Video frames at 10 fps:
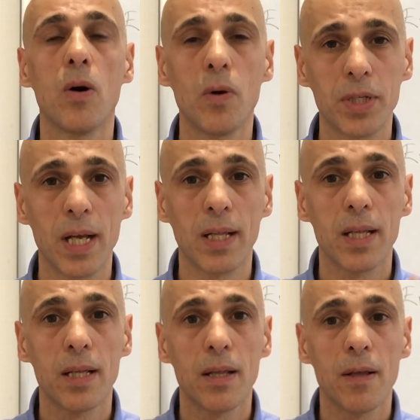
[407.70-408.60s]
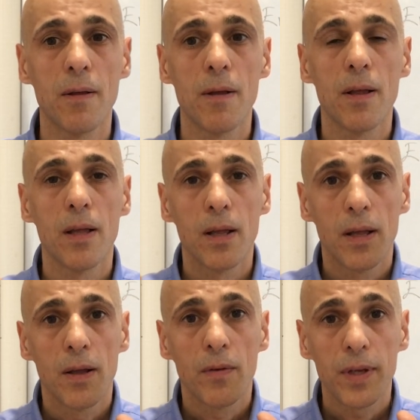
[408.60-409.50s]
Okay,
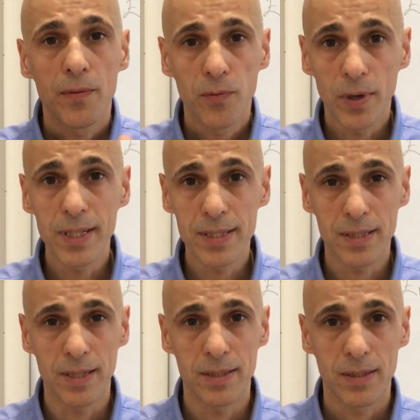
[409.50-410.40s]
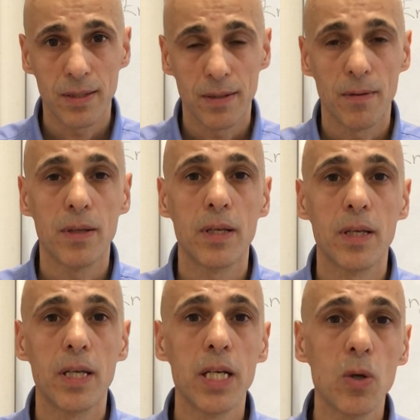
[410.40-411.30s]
for instance,
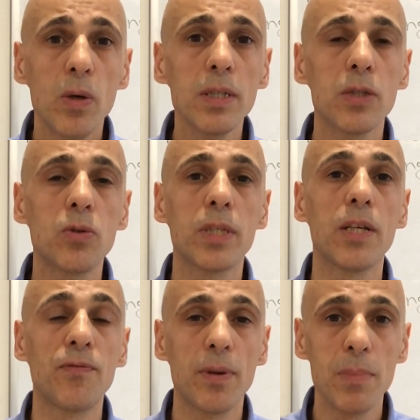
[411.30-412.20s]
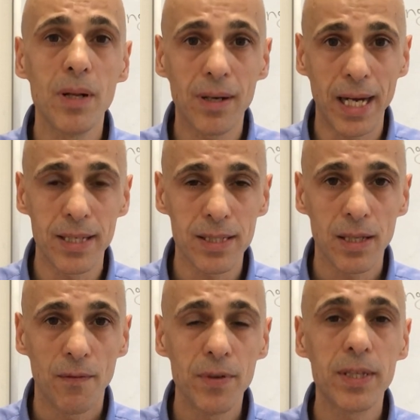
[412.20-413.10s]
in order to get familiarized
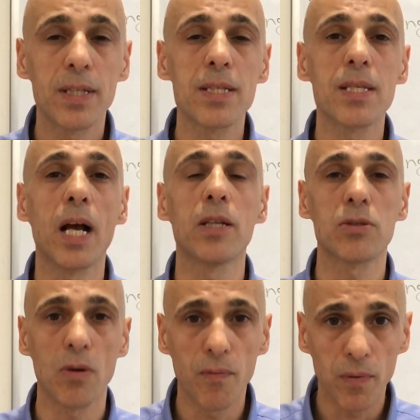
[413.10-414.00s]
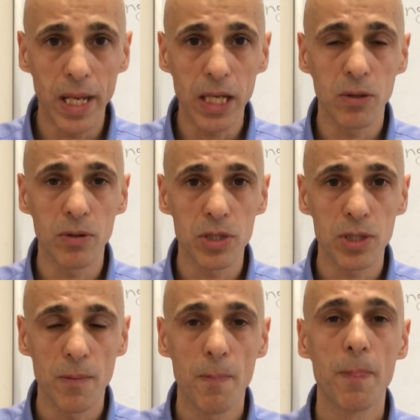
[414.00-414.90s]
with the sounds of
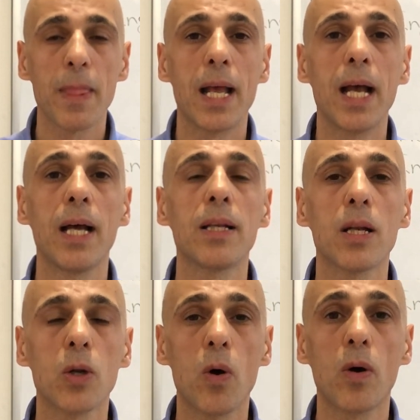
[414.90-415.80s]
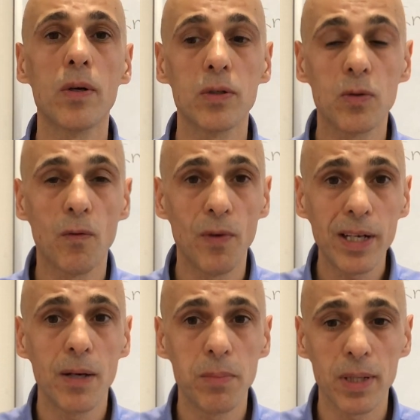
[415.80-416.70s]
language and learn the
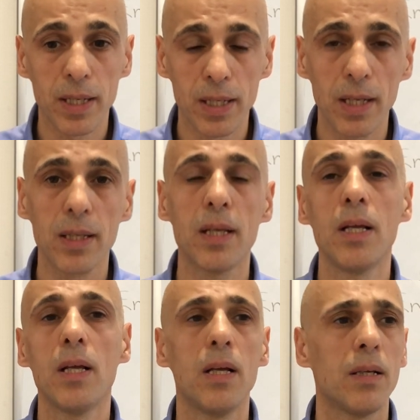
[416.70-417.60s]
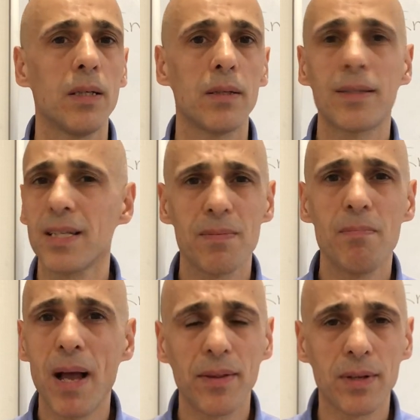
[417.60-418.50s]
vocabulary, it doesn't
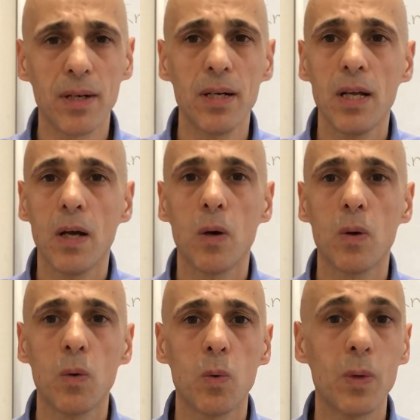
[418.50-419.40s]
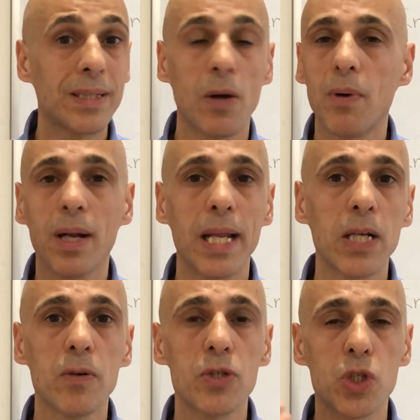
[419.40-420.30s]
matter whatever
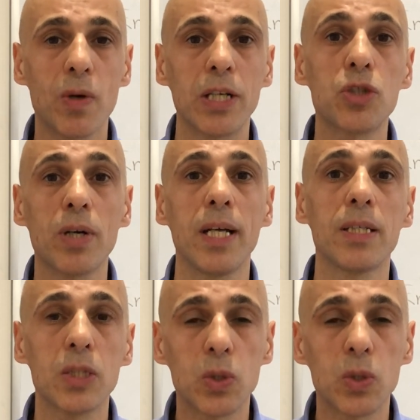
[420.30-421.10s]
language you are trying